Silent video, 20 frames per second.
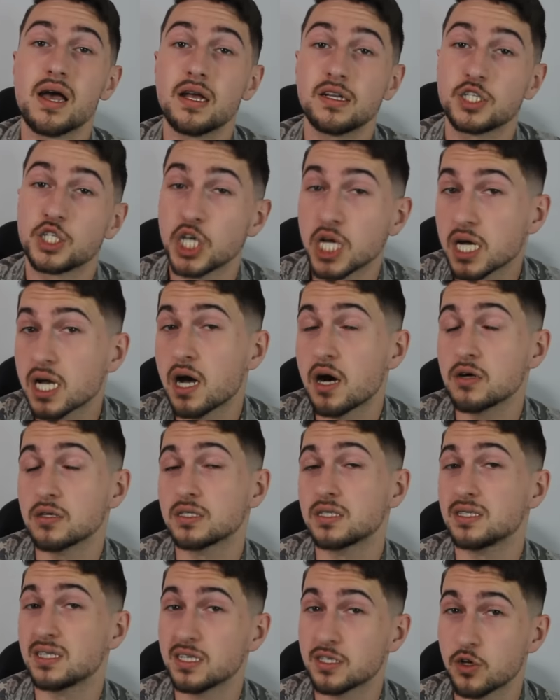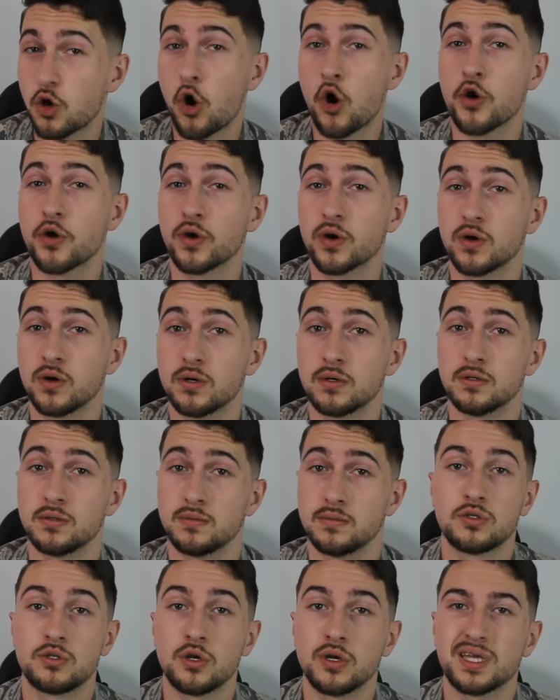And check out this
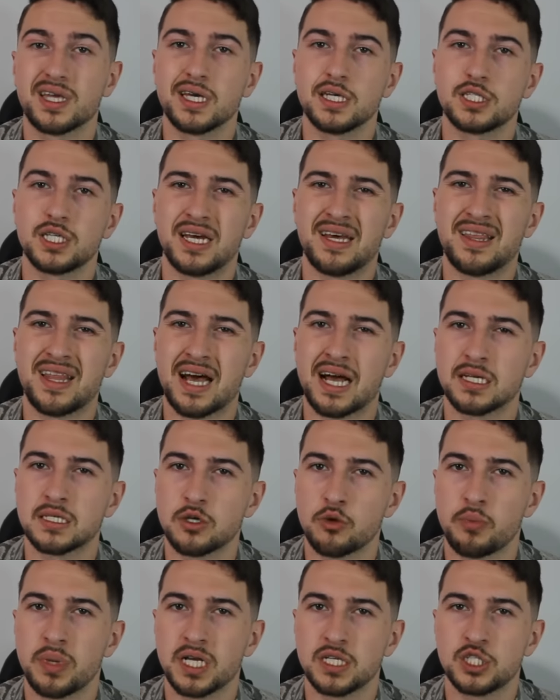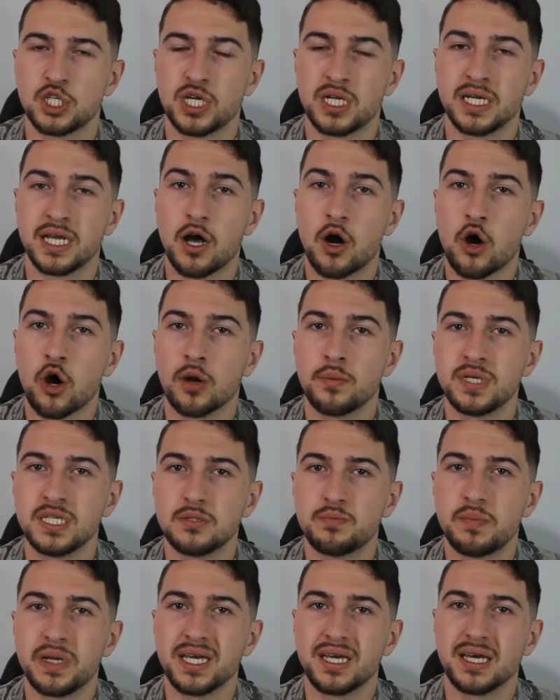article, Turkish and Azerbaijani
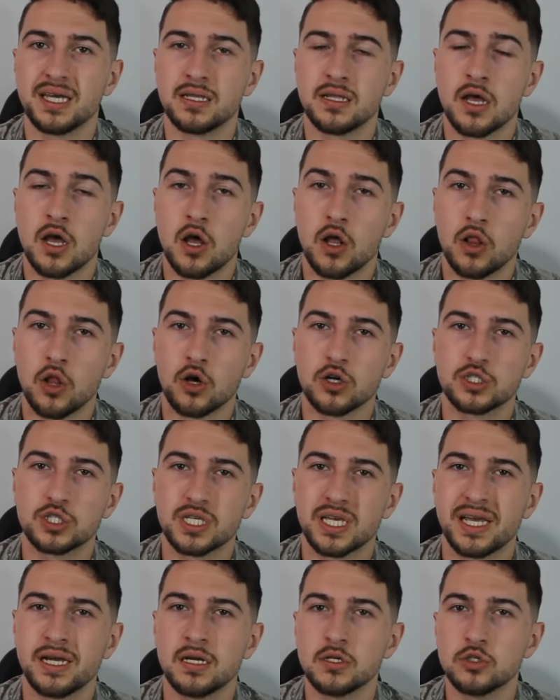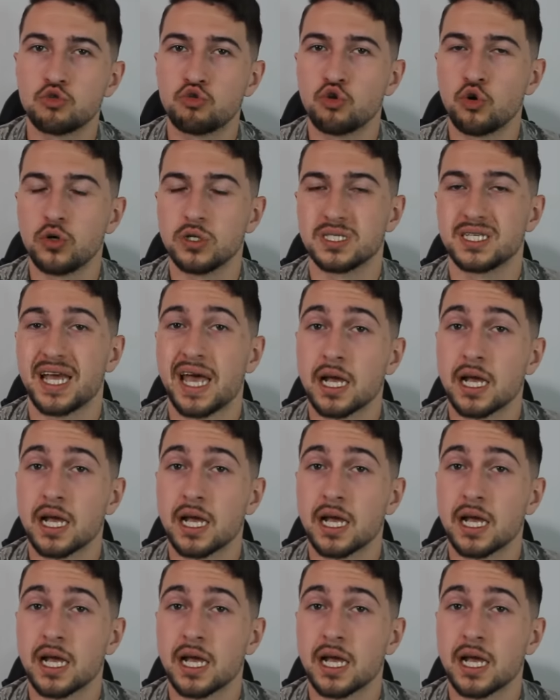Armies Begin Large-Scale Joint